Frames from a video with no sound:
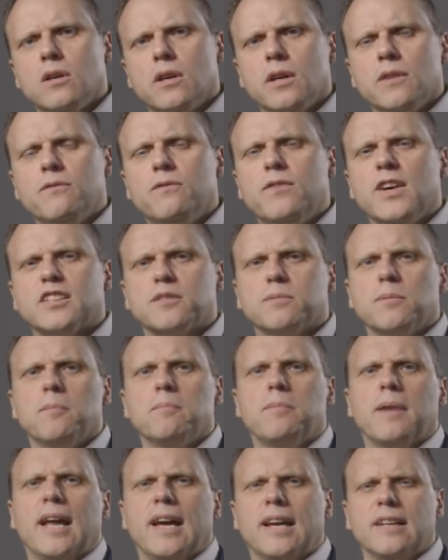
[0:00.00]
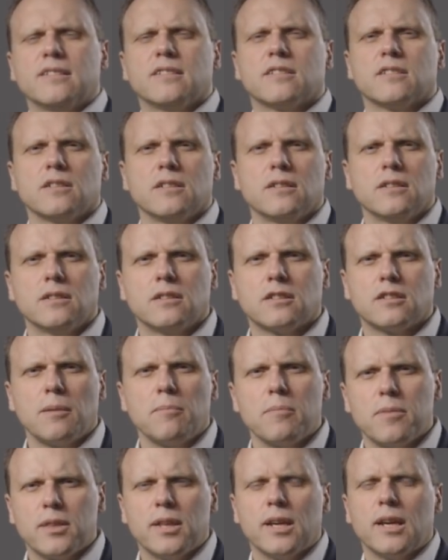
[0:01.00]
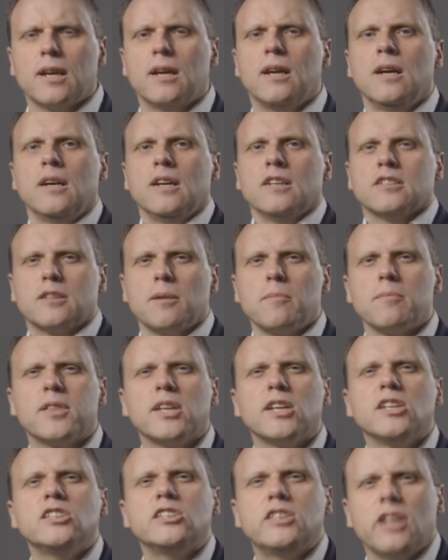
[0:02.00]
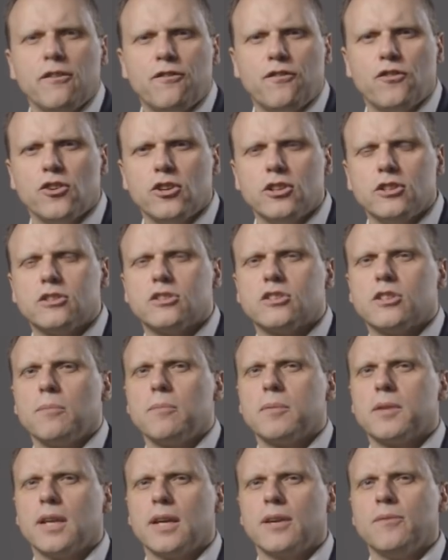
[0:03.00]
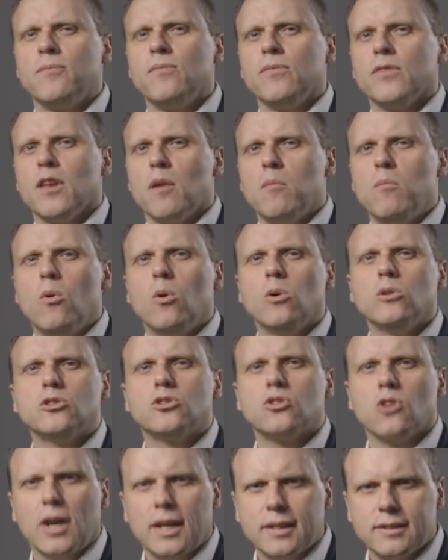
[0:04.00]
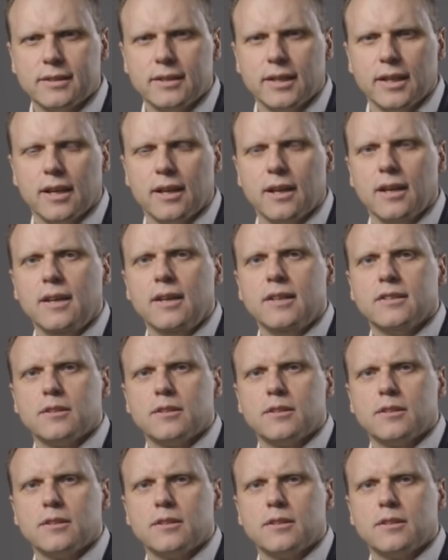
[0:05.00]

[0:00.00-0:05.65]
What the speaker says: investment plans, something different, something more drastic,